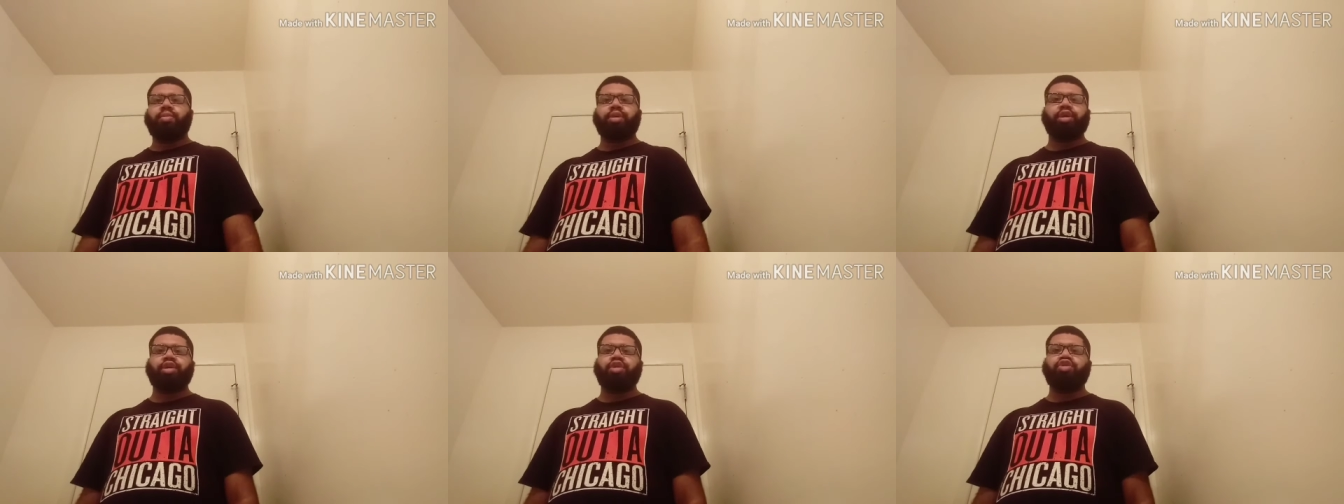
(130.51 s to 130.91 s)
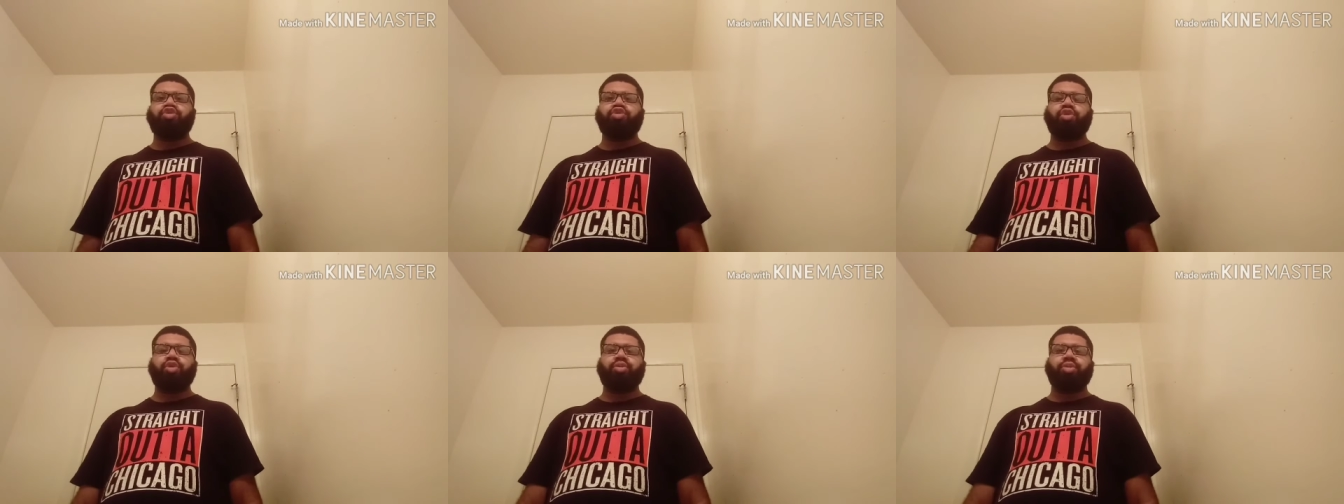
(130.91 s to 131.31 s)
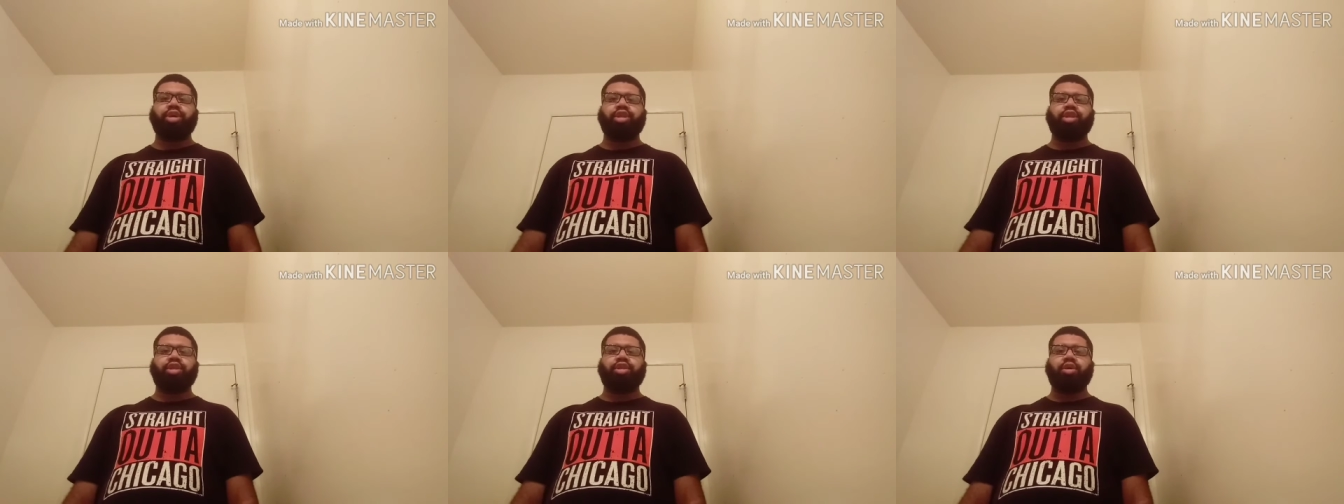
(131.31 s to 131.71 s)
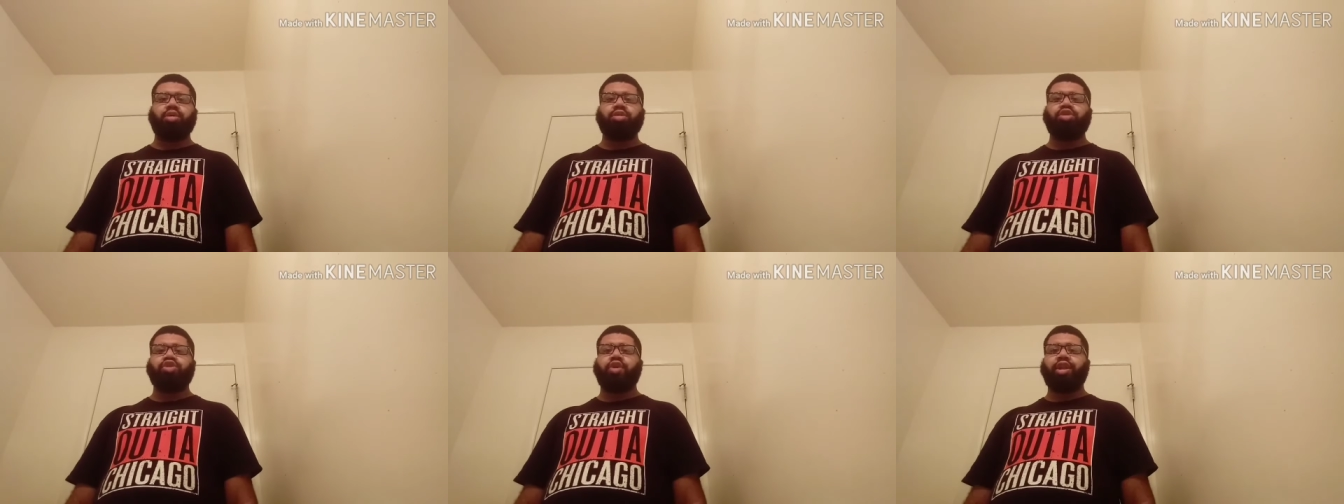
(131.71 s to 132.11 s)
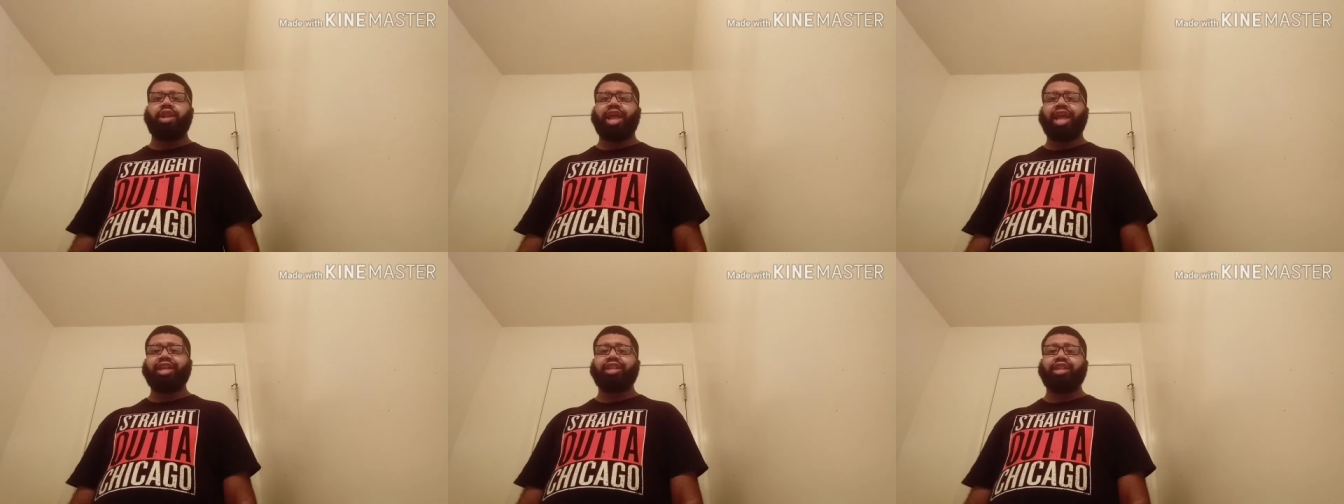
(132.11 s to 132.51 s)
because you know what those are
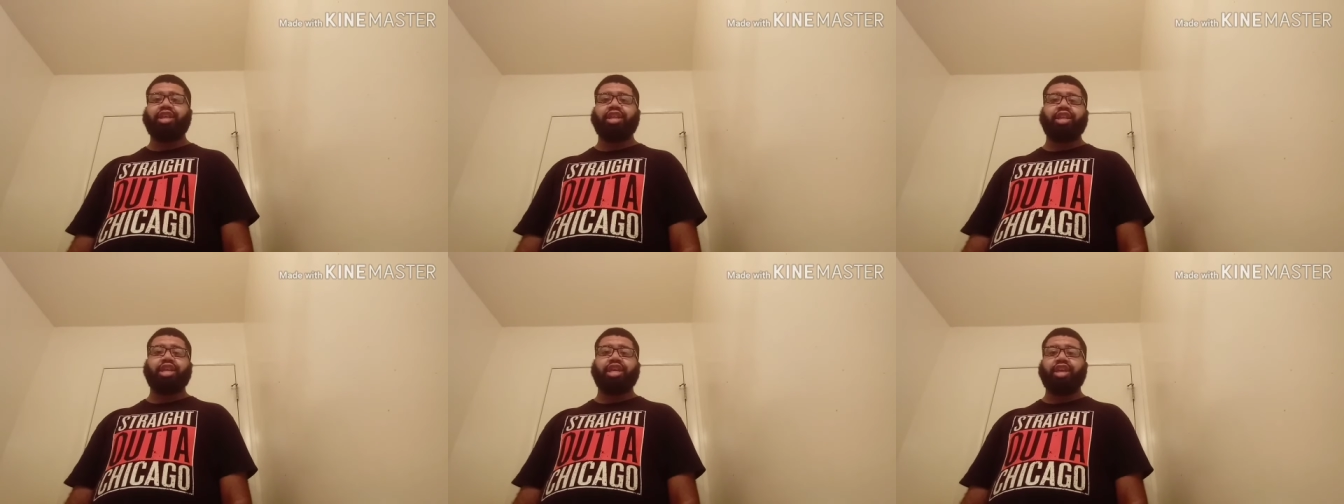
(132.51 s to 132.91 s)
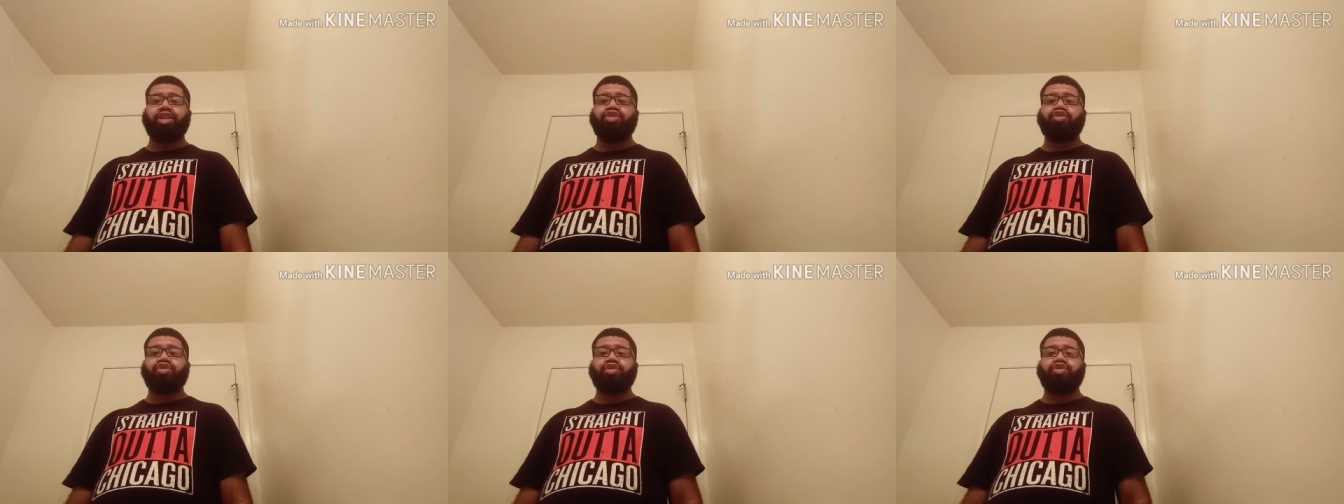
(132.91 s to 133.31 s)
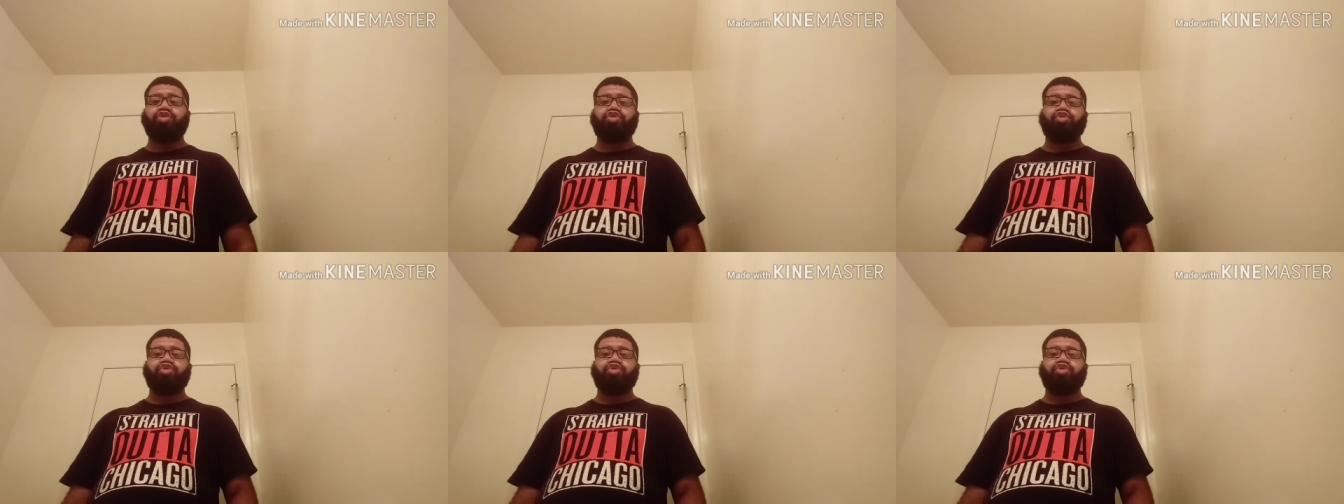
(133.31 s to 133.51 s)
likely to get your